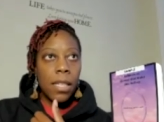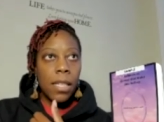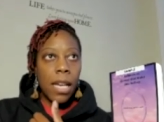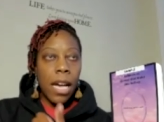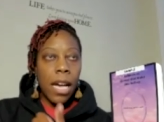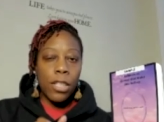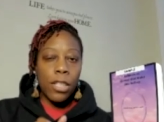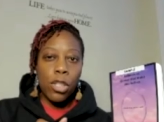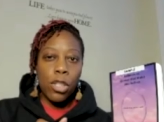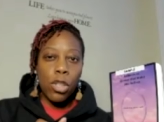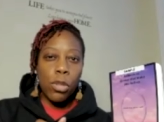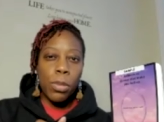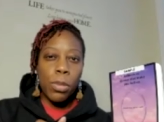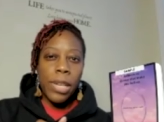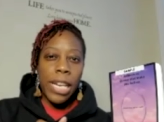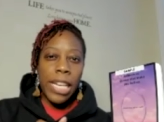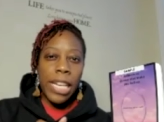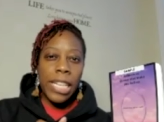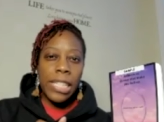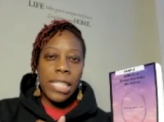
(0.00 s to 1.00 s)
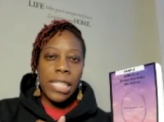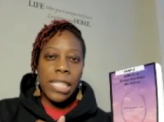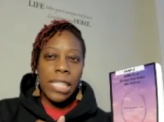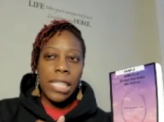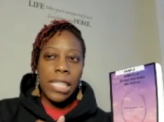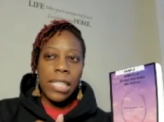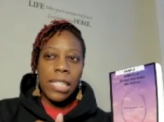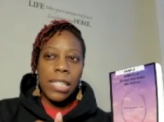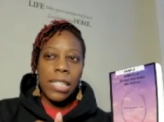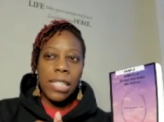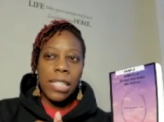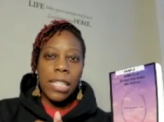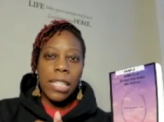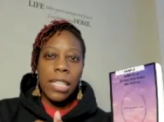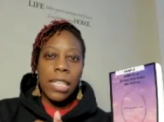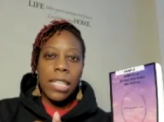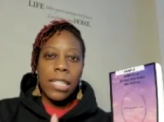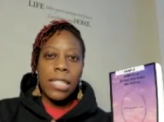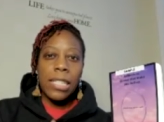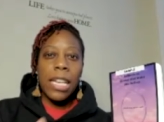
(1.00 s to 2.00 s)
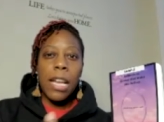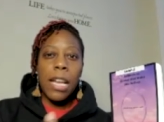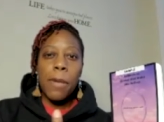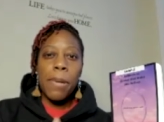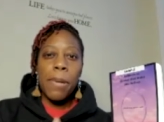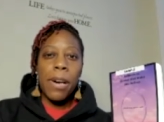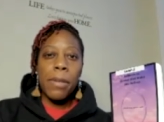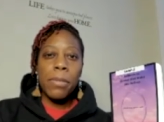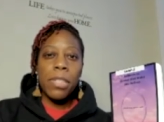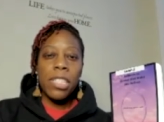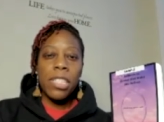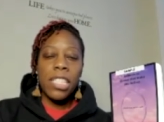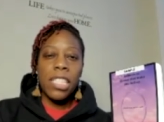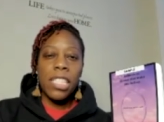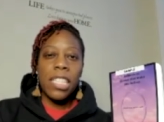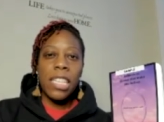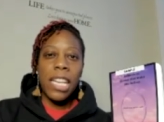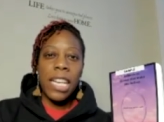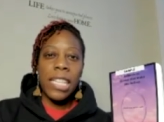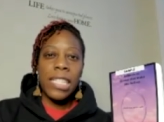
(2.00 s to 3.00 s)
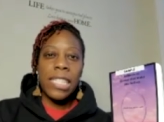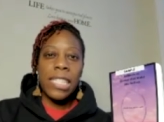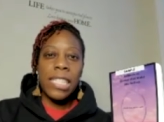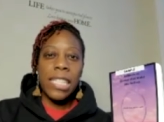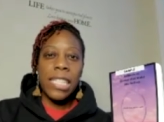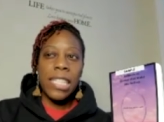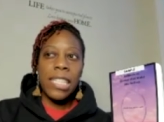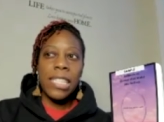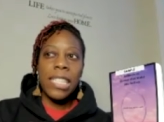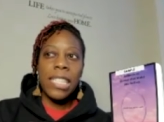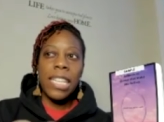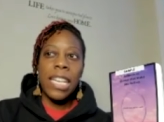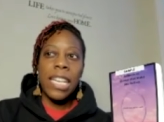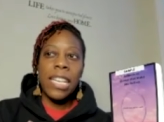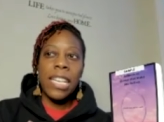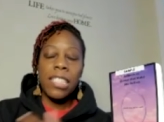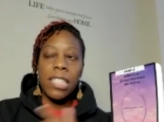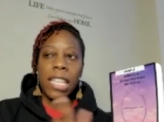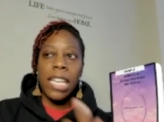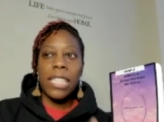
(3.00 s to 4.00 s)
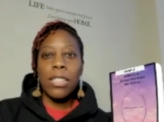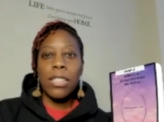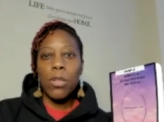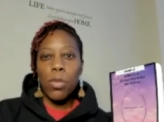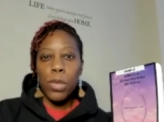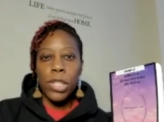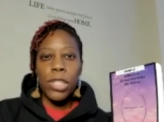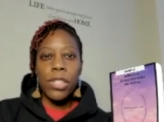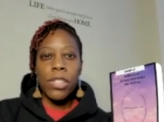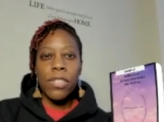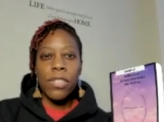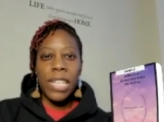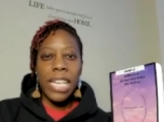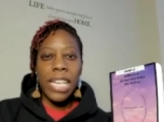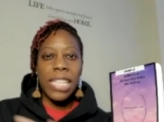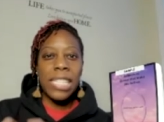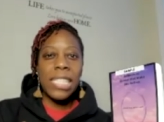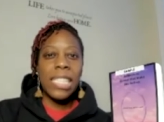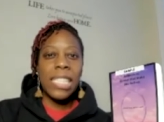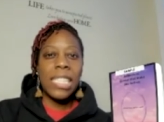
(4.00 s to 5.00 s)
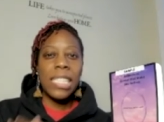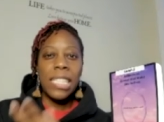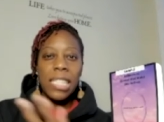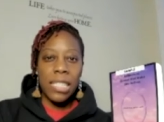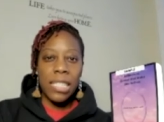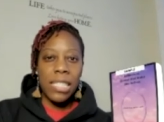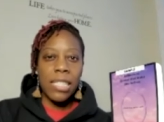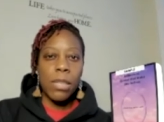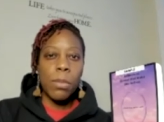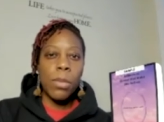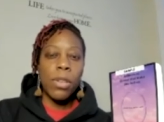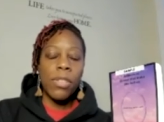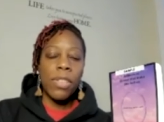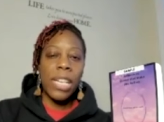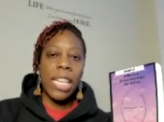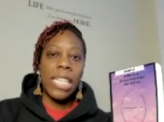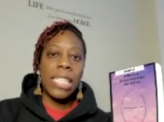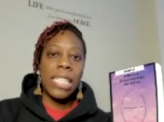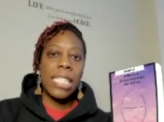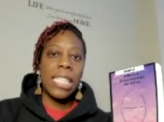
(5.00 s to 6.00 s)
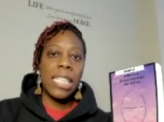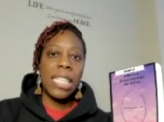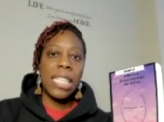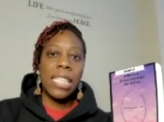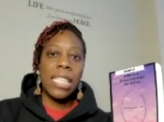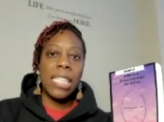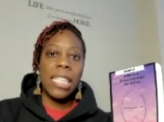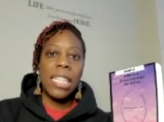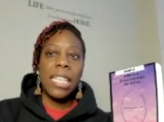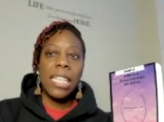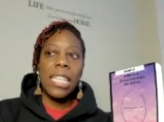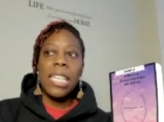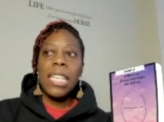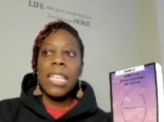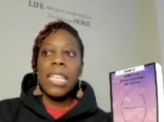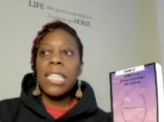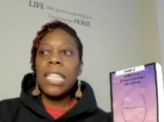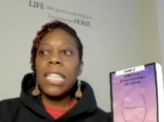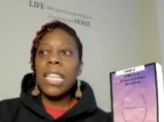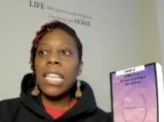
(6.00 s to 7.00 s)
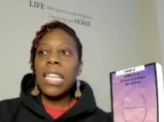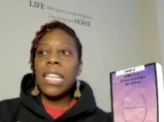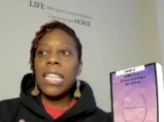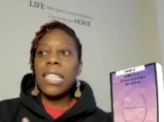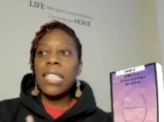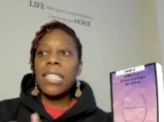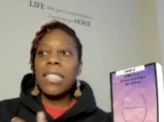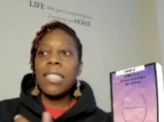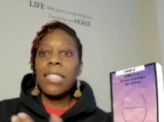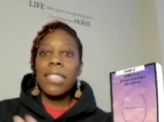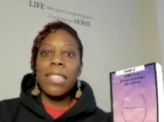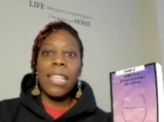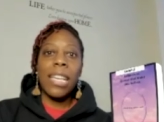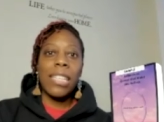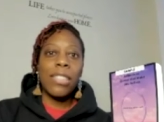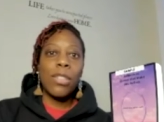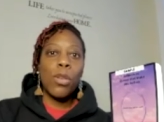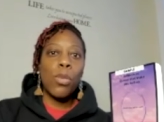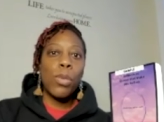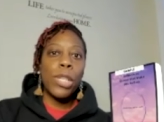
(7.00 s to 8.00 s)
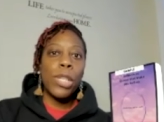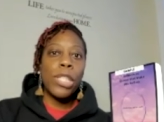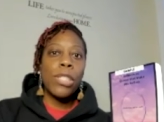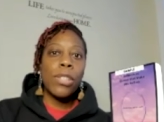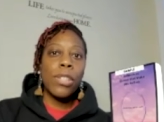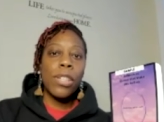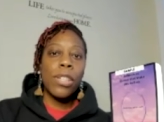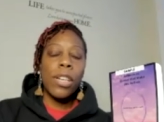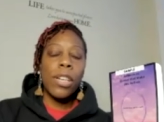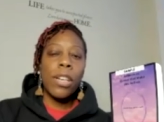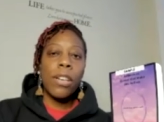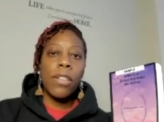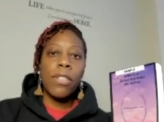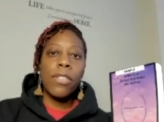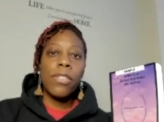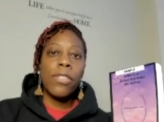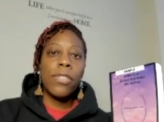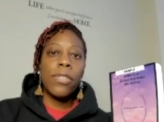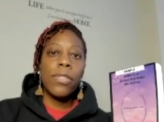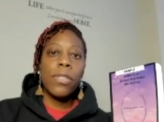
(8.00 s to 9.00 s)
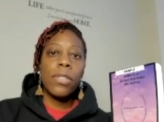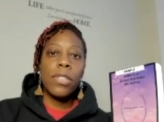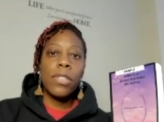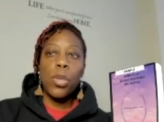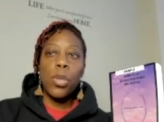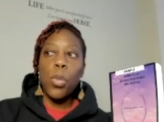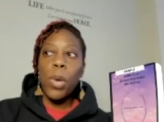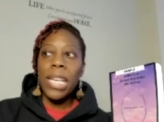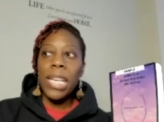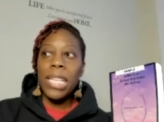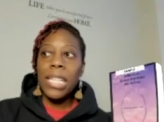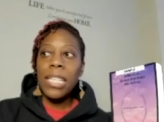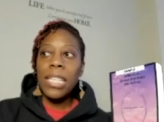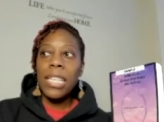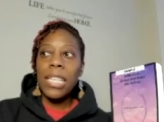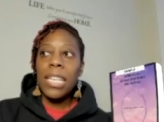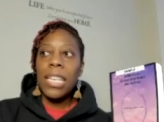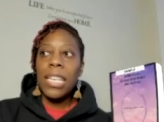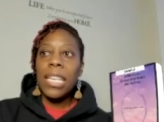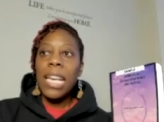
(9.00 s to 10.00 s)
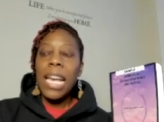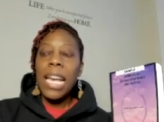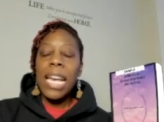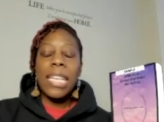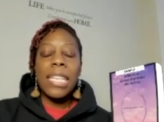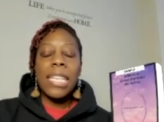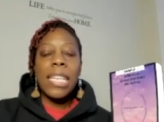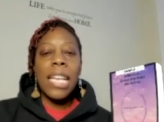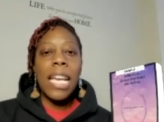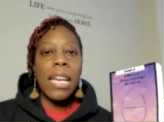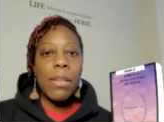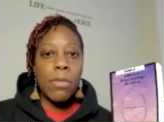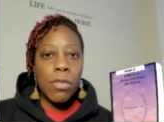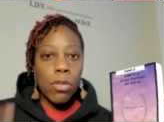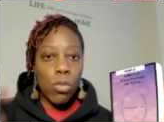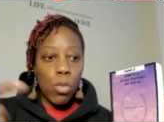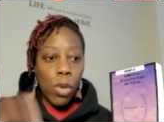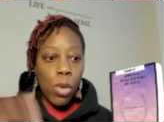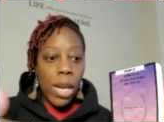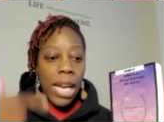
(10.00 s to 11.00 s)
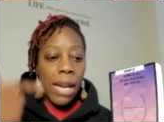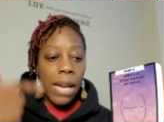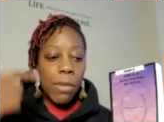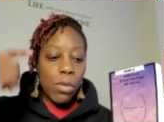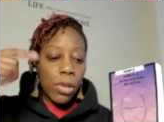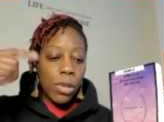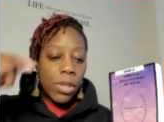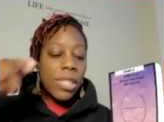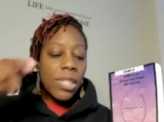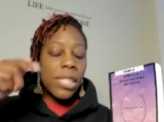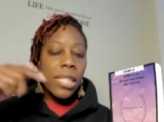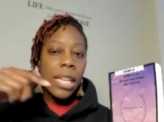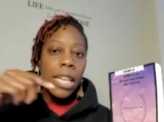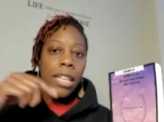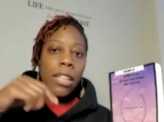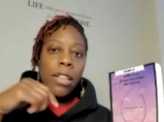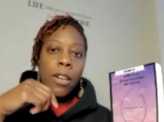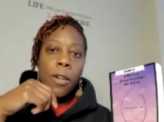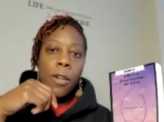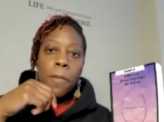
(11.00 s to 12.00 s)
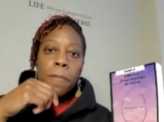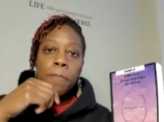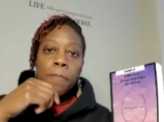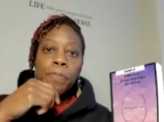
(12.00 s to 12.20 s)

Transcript: October 18. Then I published in 19. Then I, like the winter of 19. Then the summer of 19. Mm-hmm. Then like the winter of 20. And and what I will say though,